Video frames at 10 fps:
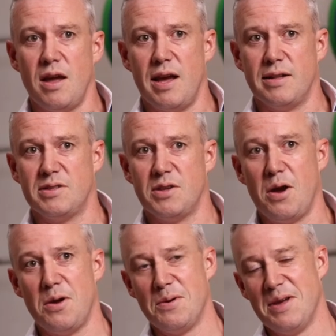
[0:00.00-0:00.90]
And
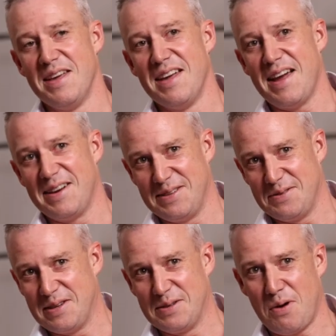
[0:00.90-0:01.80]

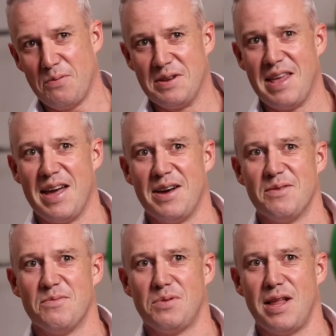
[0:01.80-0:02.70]
he's probably now
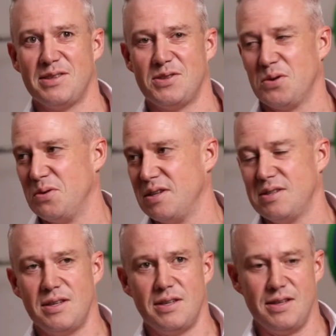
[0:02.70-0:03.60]
plus two
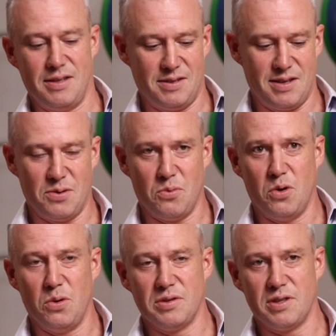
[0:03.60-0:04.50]
in his knee to
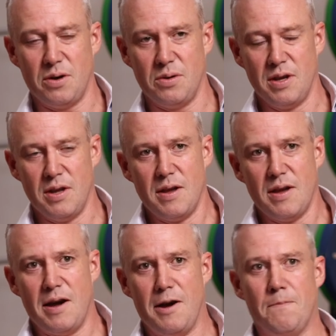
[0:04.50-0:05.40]
wall. So
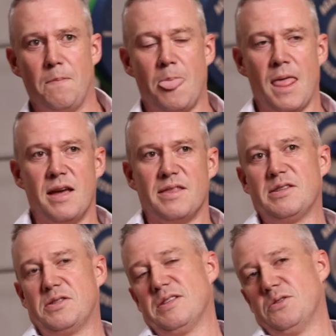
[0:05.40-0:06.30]

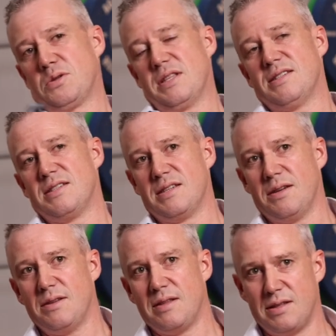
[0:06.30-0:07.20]
this
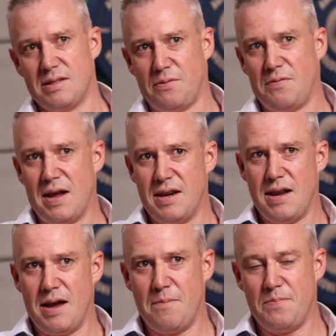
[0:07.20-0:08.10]
is a
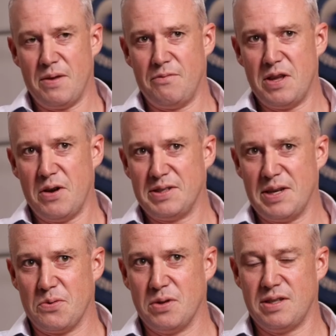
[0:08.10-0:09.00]
fun video
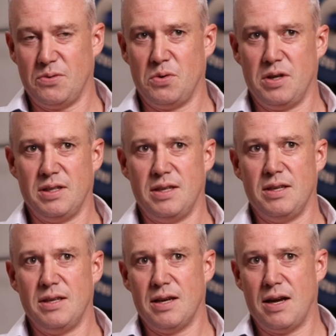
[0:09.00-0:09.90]
sequence that
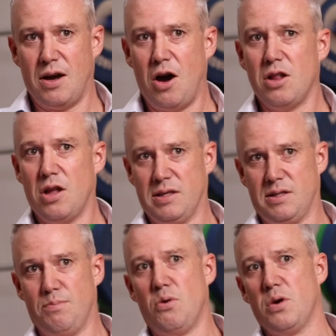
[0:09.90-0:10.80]
really highlights
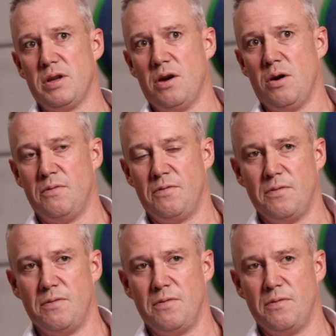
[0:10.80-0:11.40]
the point of